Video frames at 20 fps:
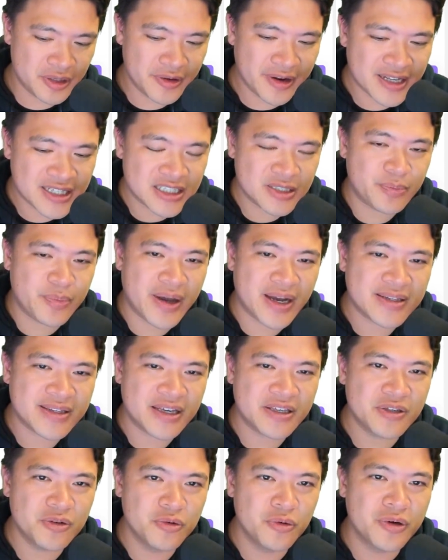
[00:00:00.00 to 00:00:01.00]
you'd
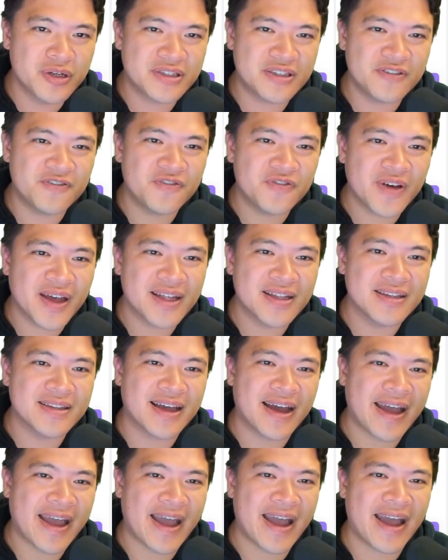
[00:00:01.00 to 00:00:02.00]
expect that you would
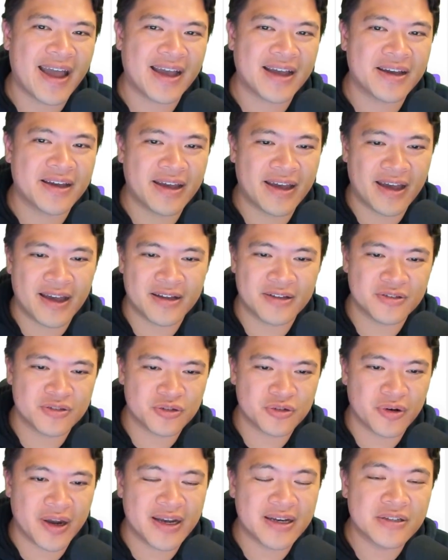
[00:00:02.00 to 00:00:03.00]
defend that hack and
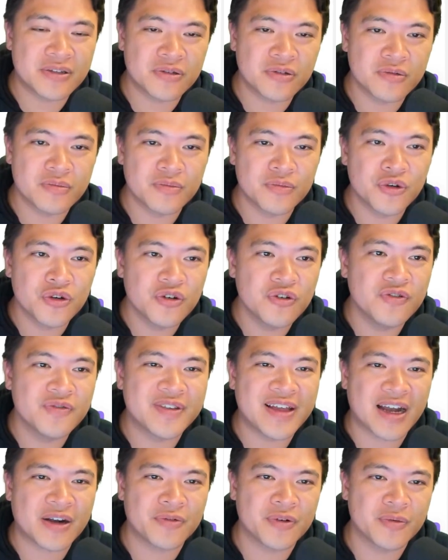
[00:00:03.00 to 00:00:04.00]
try to
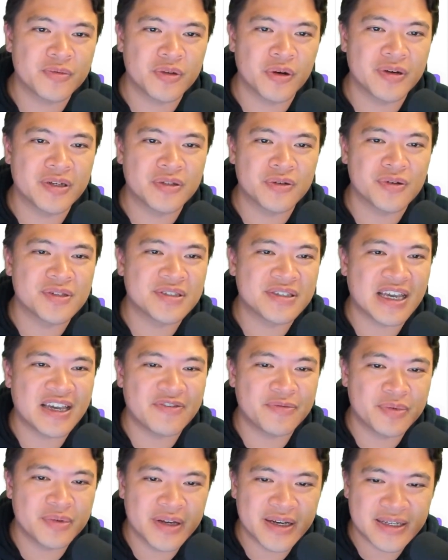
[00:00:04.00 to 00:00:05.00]
move that crypto into a
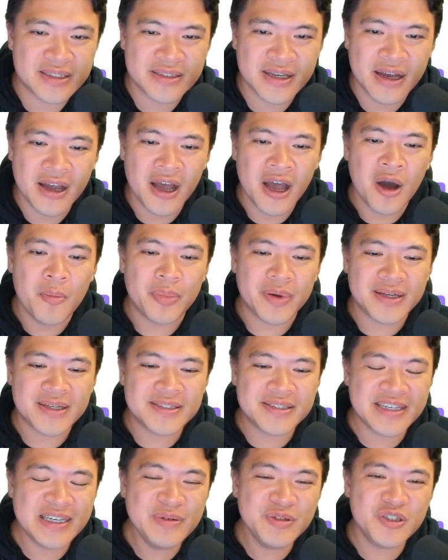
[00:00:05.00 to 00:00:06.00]
safe place. But
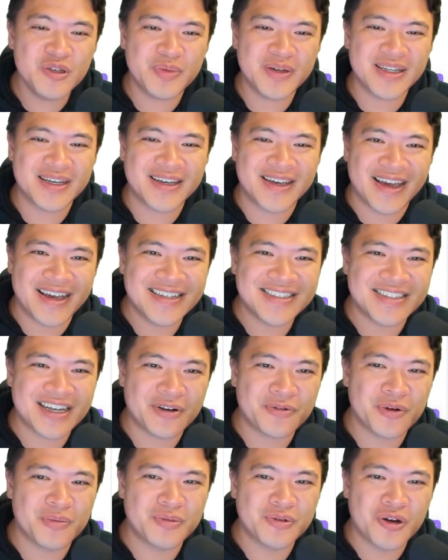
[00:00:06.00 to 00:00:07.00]
it seems to be the case
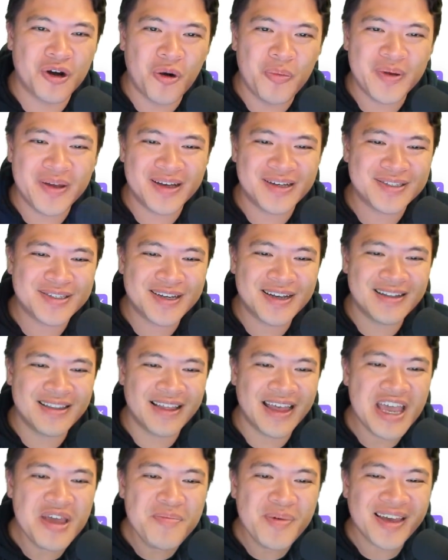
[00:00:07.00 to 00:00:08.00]
that Cryptopia is
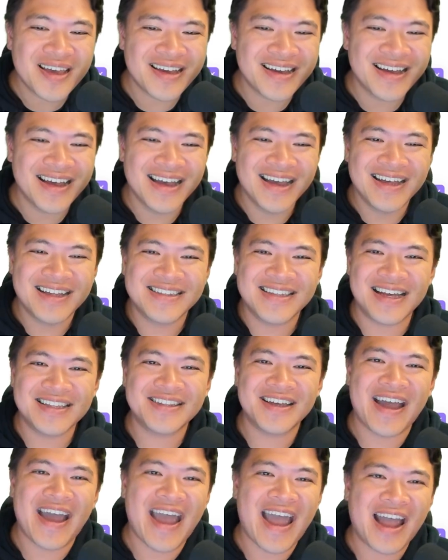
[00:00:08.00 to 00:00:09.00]
claiming
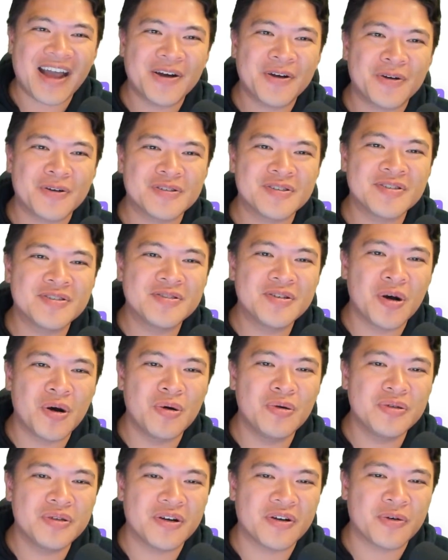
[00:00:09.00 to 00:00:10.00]
that the hacker
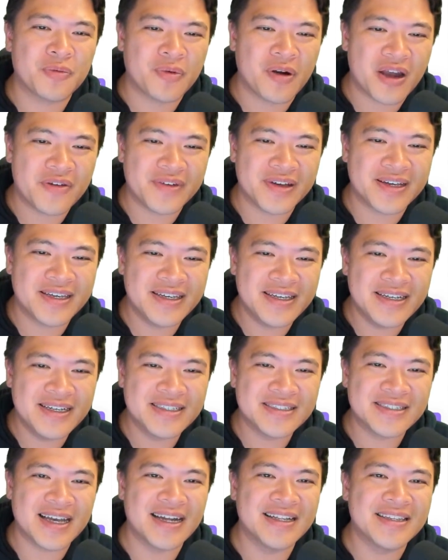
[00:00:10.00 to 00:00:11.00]
stole their private
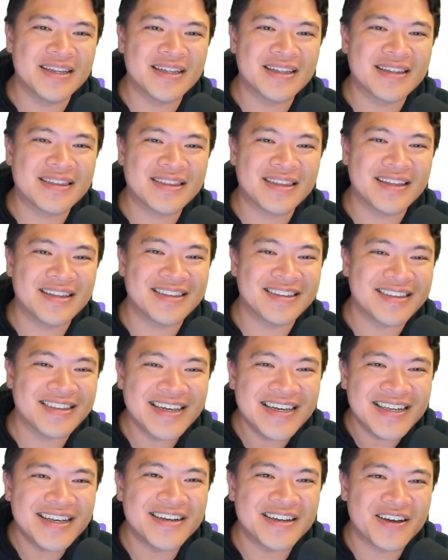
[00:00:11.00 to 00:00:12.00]
keys and then
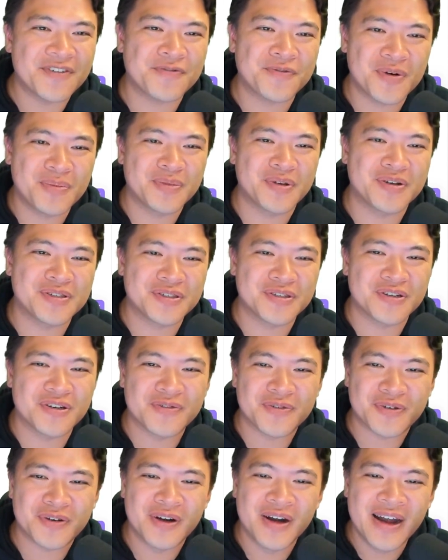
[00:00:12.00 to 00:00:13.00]
deleted it from the
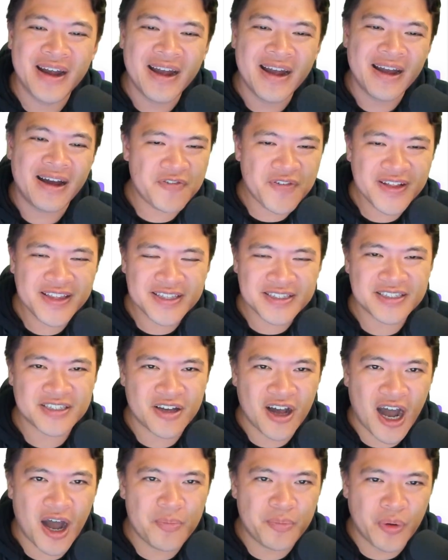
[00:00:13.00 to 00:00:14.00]
server. I think this
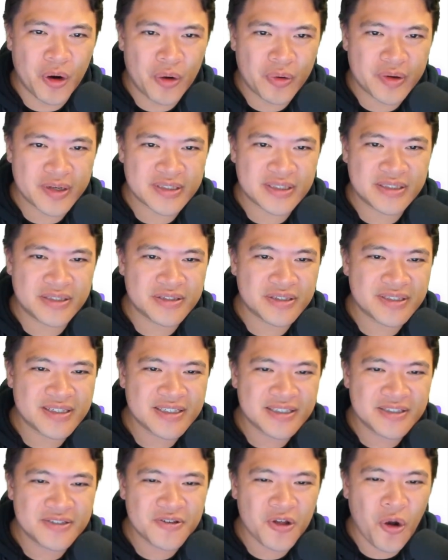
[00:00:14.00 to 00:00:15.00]
is hot bogus. There's
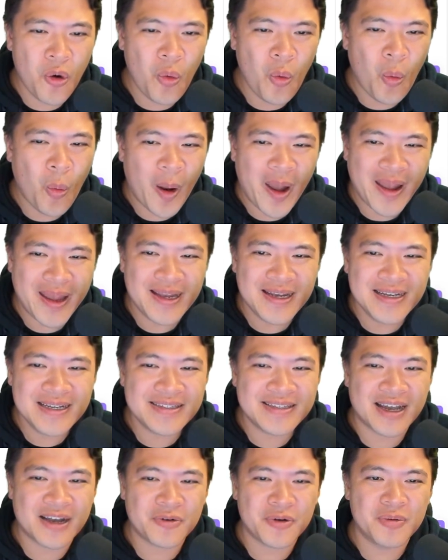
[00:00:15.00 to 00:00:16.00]
just no
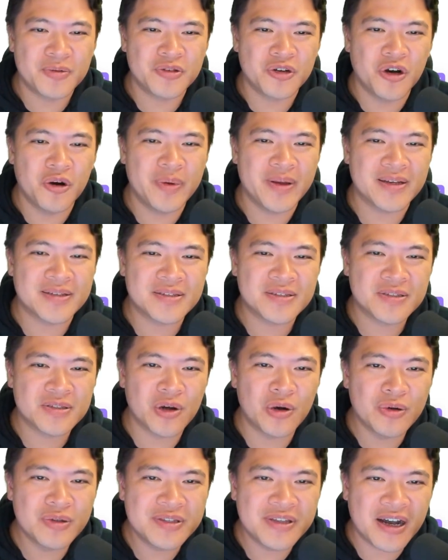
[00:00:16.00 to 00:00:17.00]
way that Cryptopia is
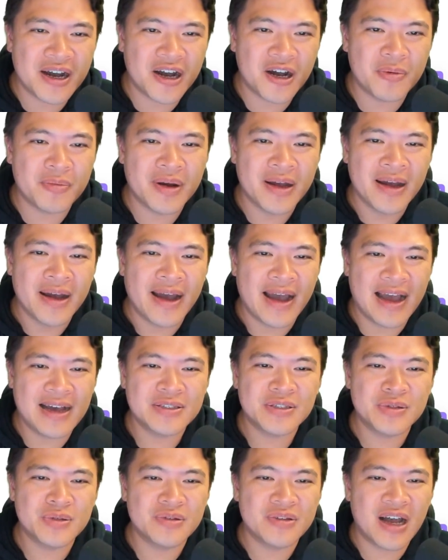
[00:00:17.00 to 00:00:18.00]
so dumb
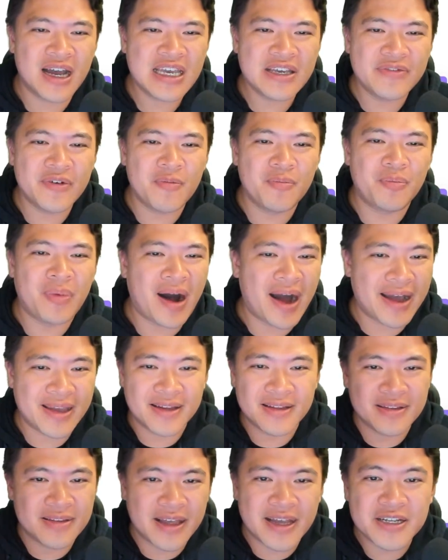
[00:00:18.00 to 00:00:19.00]
as to not even buy
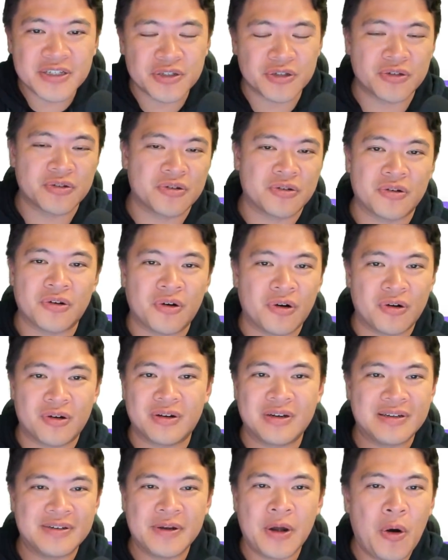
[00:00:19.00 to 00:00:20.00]
a ledger
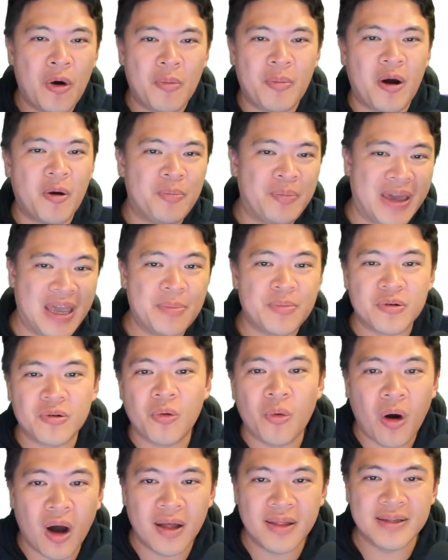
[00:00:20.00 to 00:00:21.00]
or know about
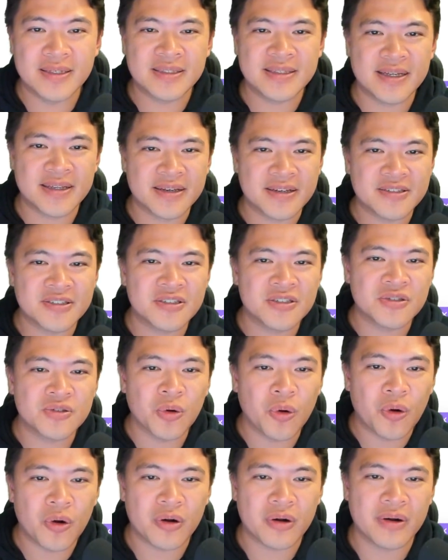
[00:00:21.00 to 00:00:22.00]
paper wallets that they can
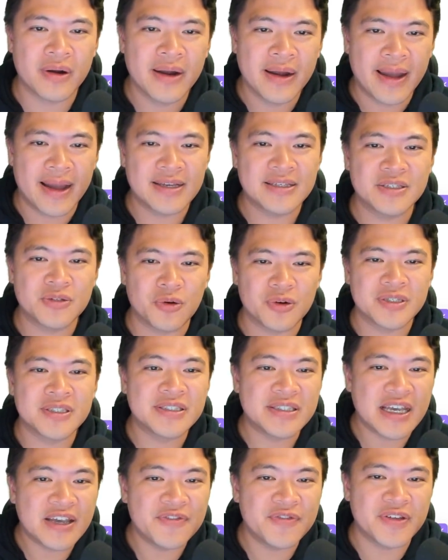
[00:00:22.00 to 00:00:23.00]
store and store
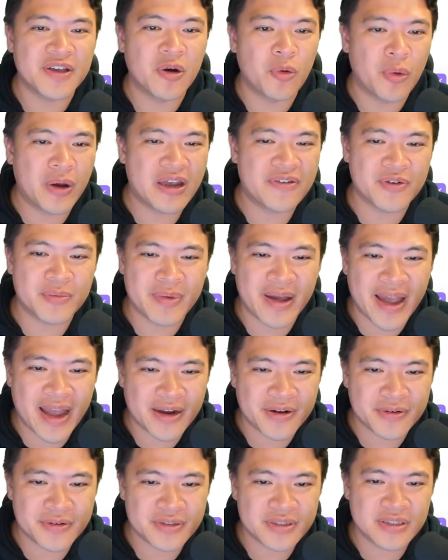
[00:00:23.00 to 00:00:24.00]
safely away from
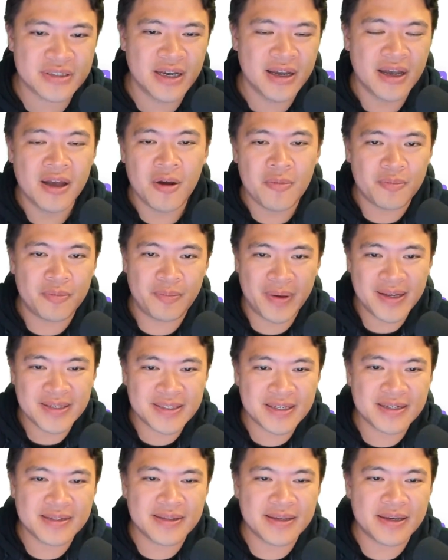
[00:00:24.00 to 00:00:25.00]
hackers.
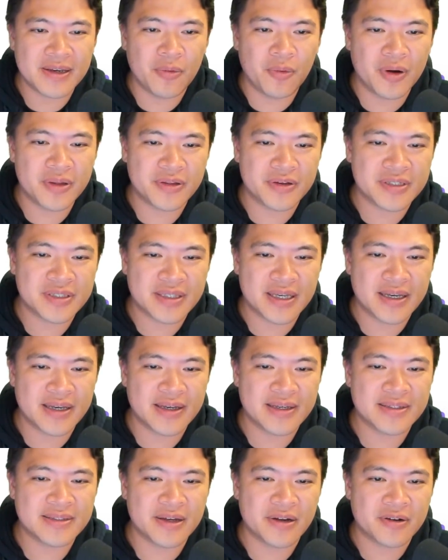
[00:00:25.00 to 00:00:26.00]
Basically, what they're
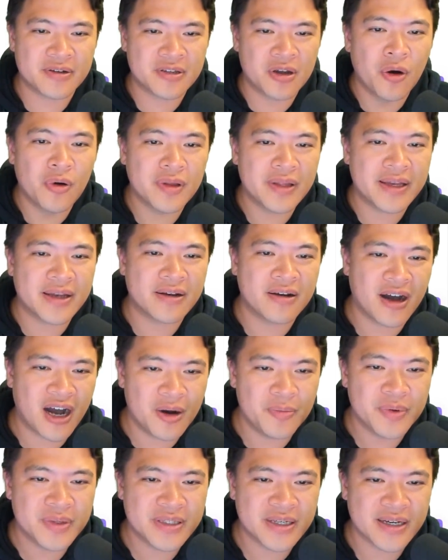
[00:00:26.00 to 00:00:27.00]
saying is they're totally
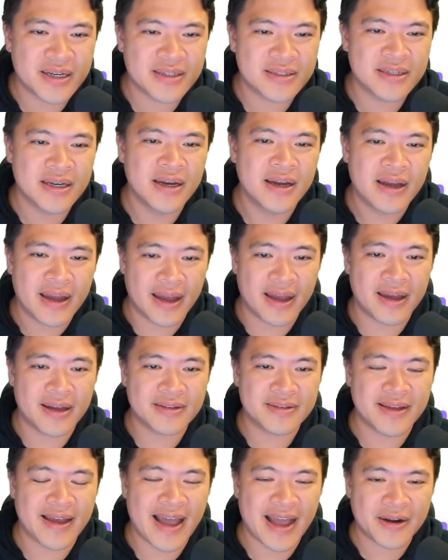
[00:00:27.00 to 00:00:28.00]
incompetent
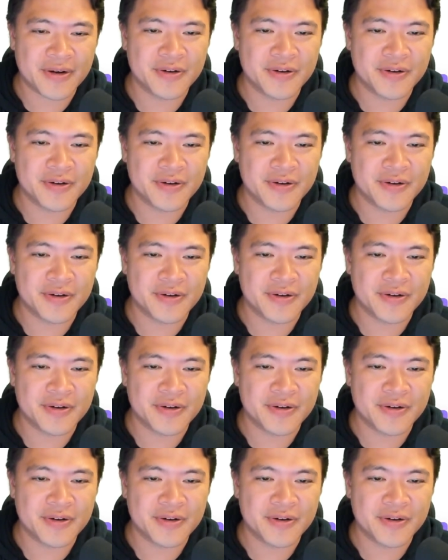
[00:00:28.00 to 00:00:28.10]
and